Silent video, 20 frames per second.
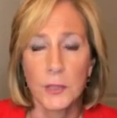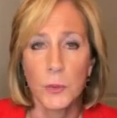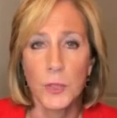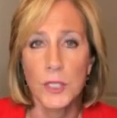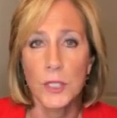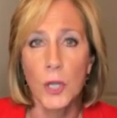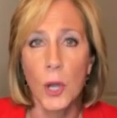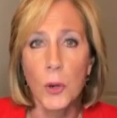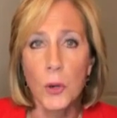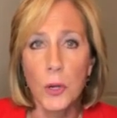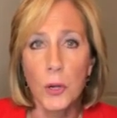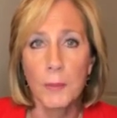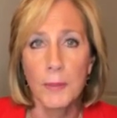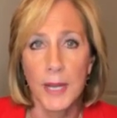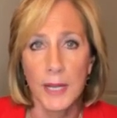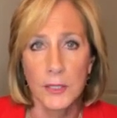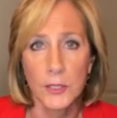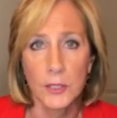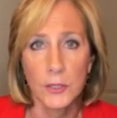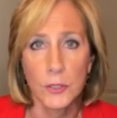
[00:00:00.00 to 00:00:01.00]
that we don't go
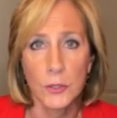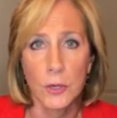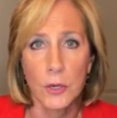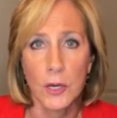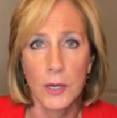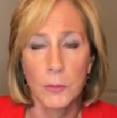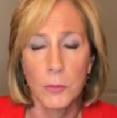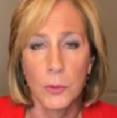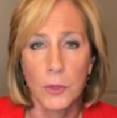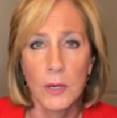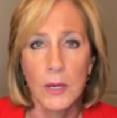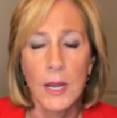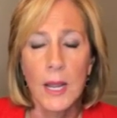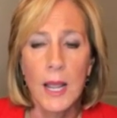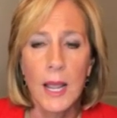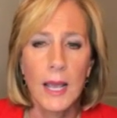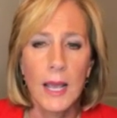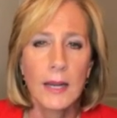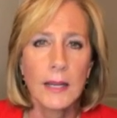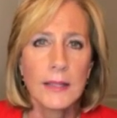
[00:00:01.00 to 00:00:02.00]
back to the drawing board.
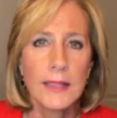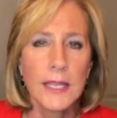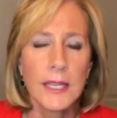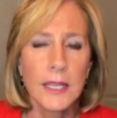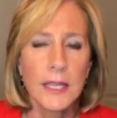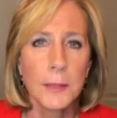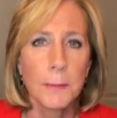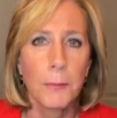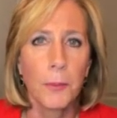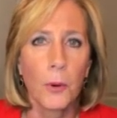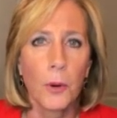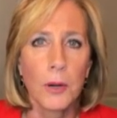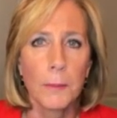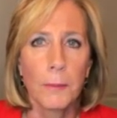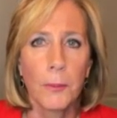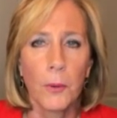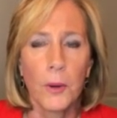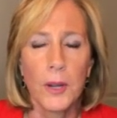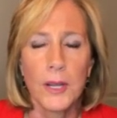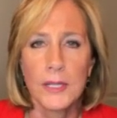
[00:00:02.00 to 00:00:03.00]
And I think an
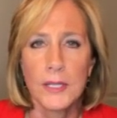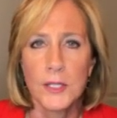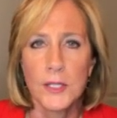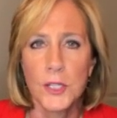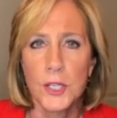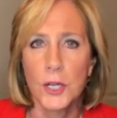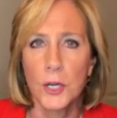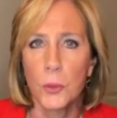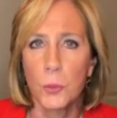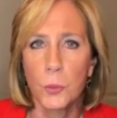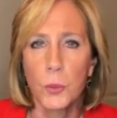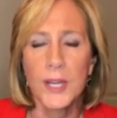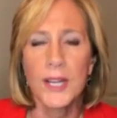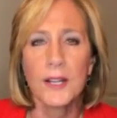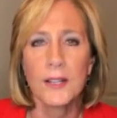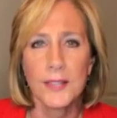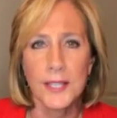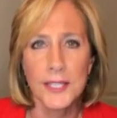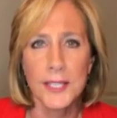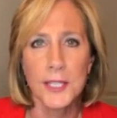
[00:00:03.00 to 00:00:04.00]
important point is, you know,
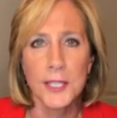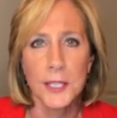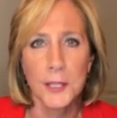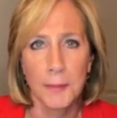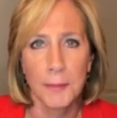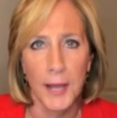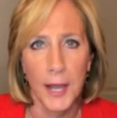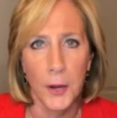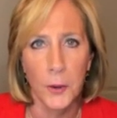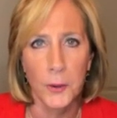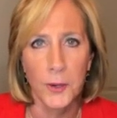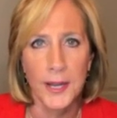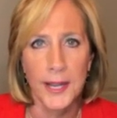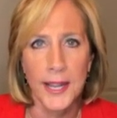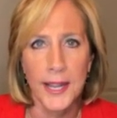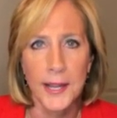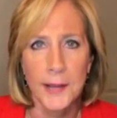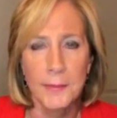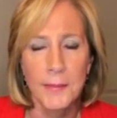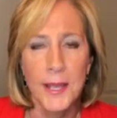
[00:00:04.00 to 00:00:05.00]
we this is the power
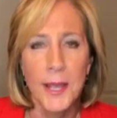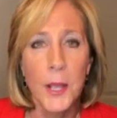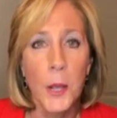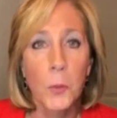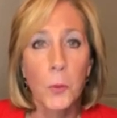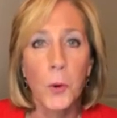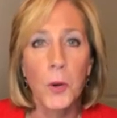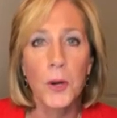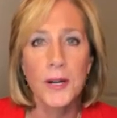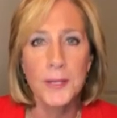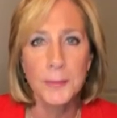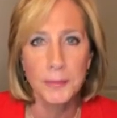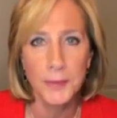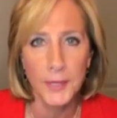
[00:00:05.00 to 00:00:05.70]
game. We're in a